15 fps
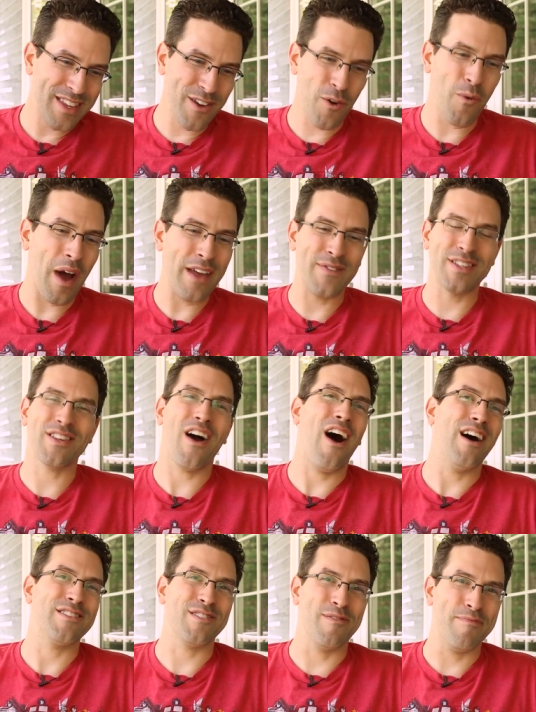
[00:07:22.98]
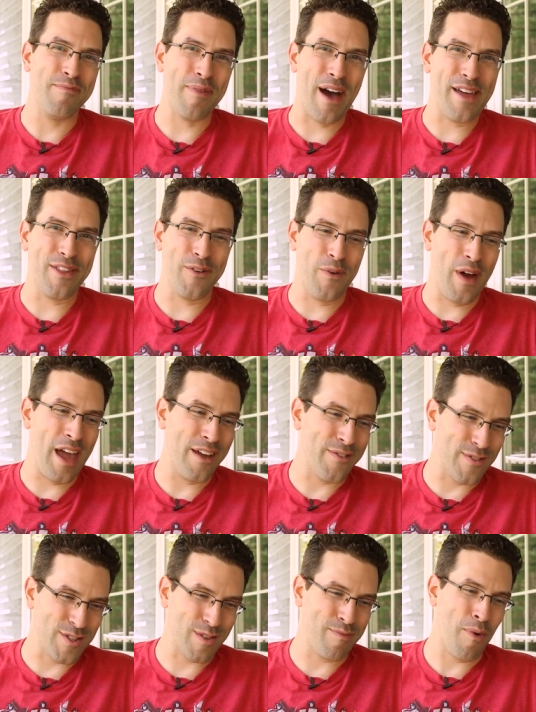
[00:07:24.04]
your wife is awesome, by the way,
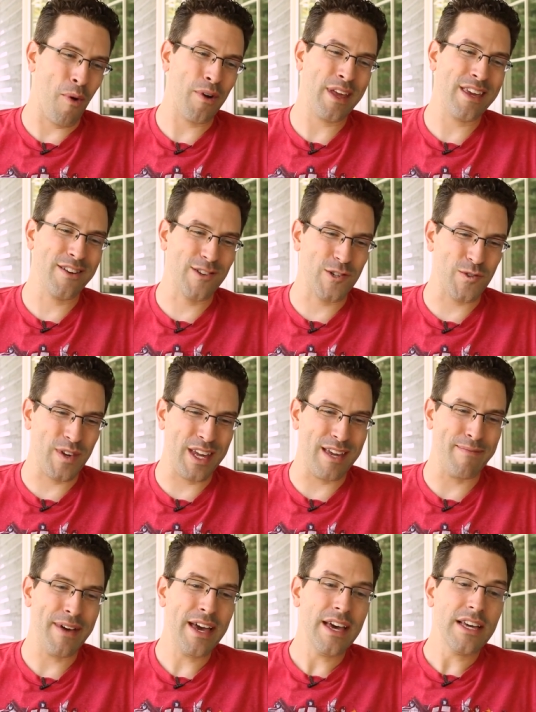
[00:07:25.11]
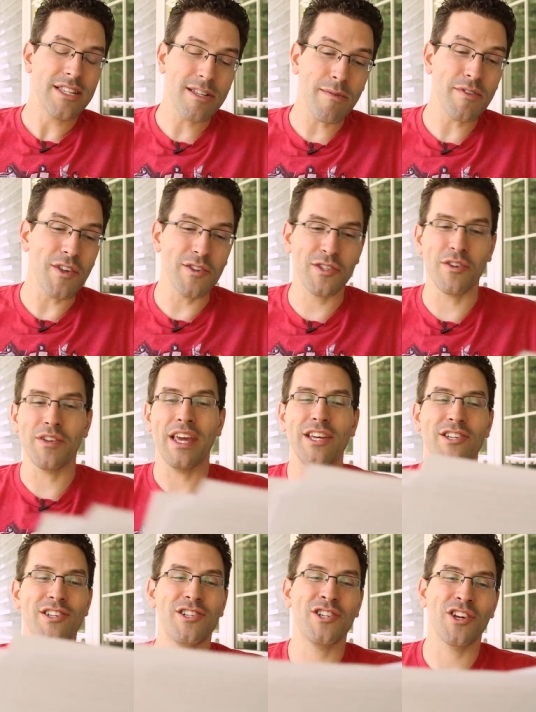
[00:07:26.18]
for supporting your dream. Some of those
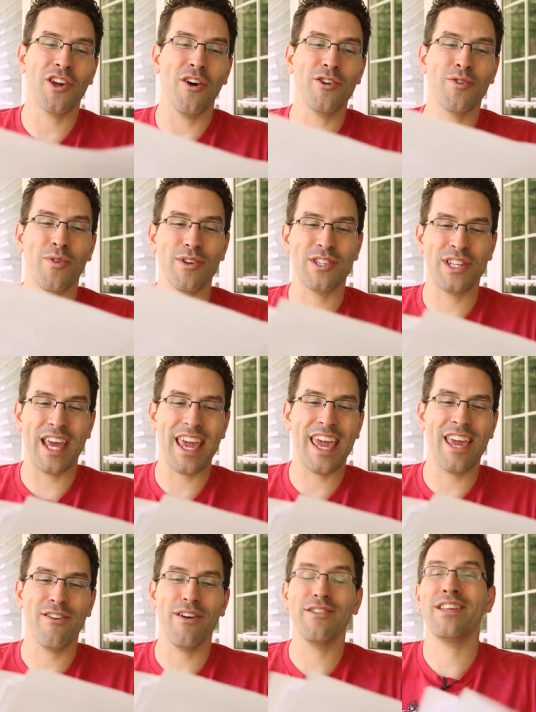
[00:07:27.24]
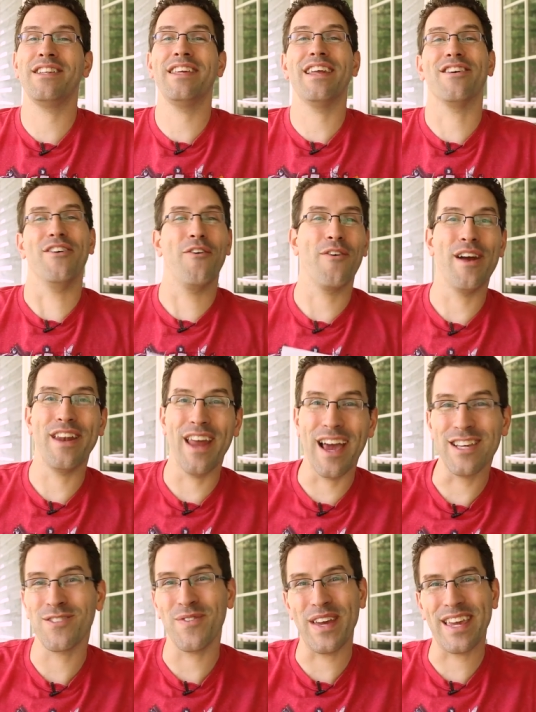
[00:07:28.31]
donations should go towards taking her out to dinner or a
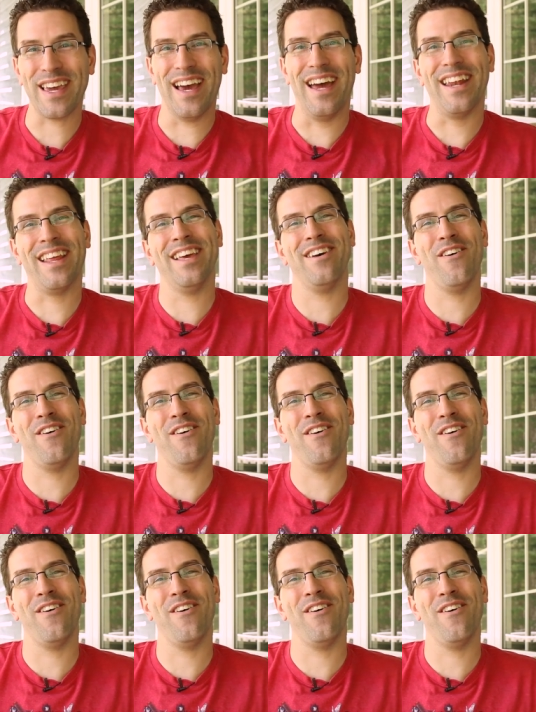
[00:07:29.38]
nice weekend.